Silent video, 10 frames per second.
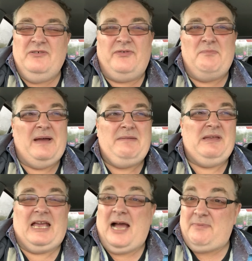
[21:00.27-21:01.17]
for maybe
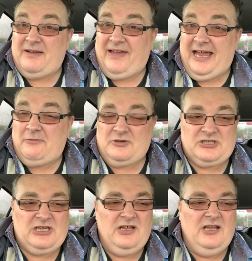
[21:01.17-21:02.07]
a couple of
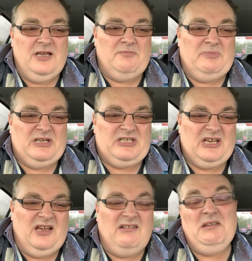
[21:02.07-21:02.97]
hours, but
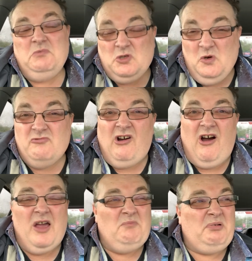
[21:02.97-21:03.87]
it was all
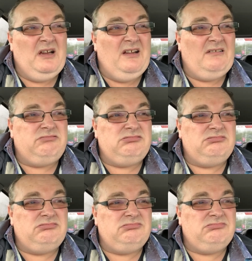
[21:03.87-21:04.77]
right, but
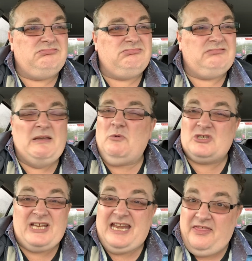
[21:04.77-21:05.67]
it
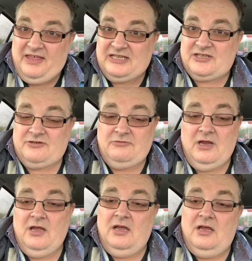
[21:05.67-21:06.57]
wasn't anything to
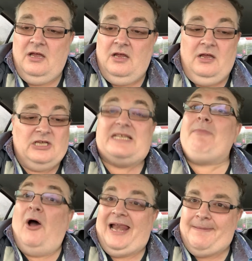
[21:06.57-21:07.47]

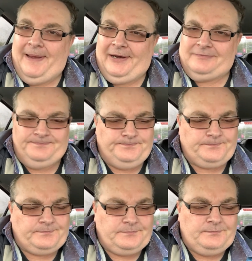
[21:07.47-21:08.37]
smile about.
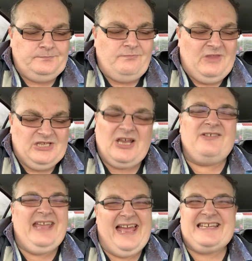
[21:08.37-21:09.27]
So
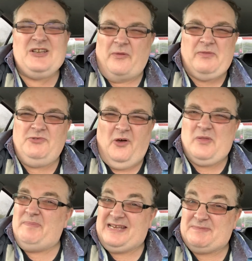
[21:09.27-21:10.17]
yeah, it's not
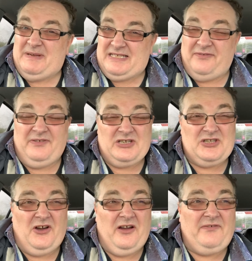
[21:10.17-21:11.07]
the best piece of fish
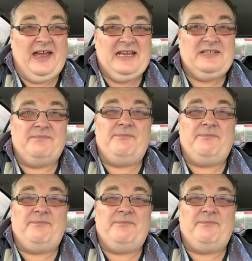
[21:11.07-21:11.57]
that I've had.